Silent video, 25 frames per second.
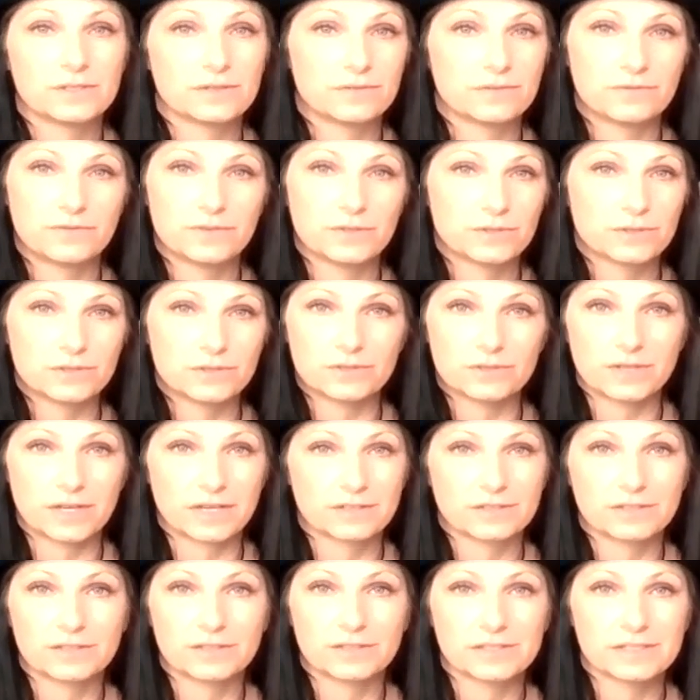funeral
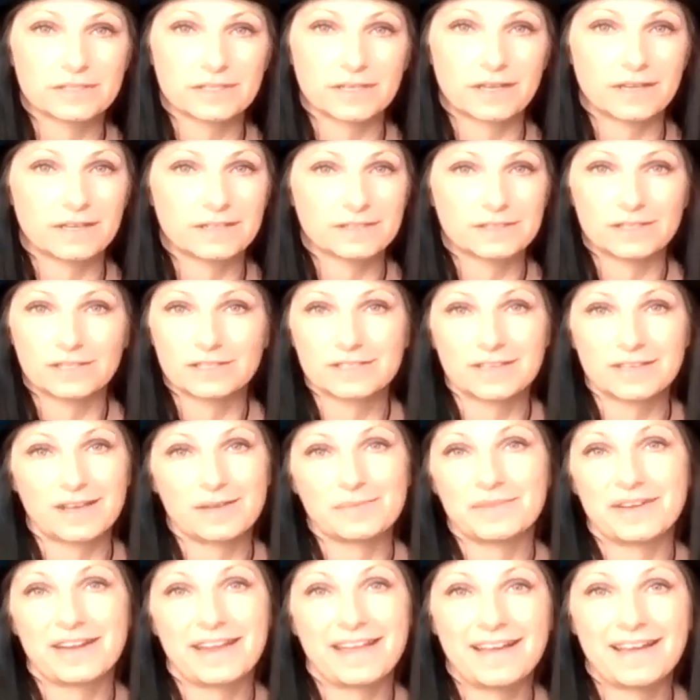directors. It cuts our
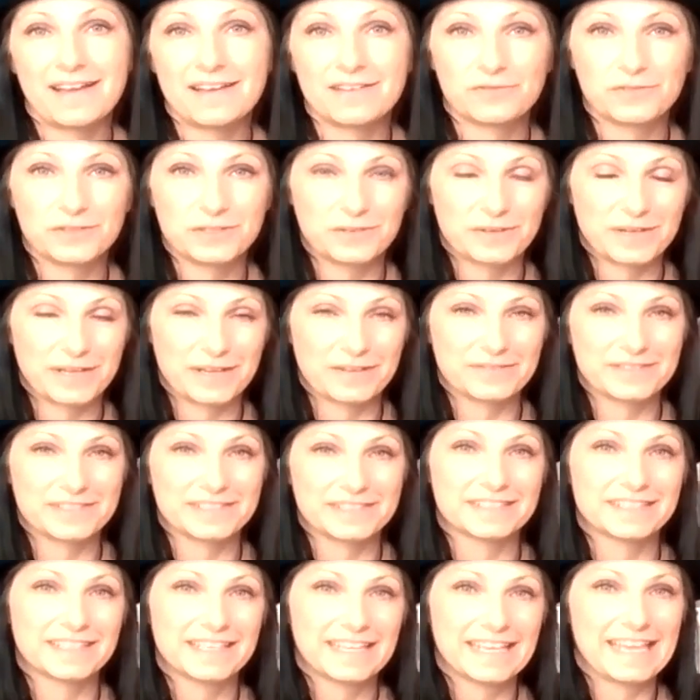time in half. We don't have
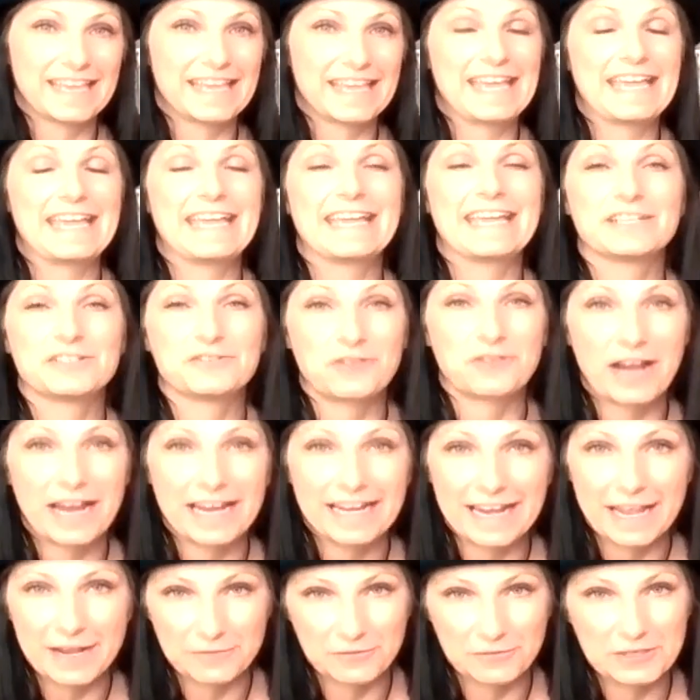to
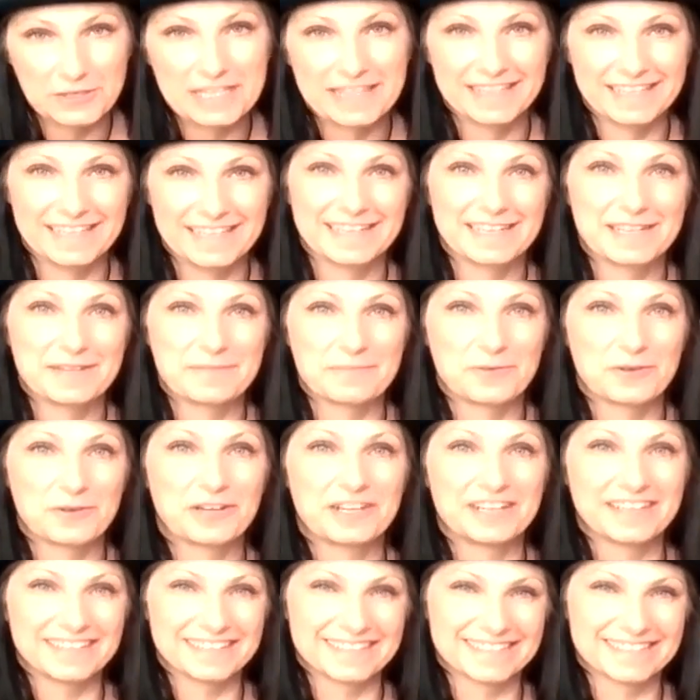handwrite everything anymore.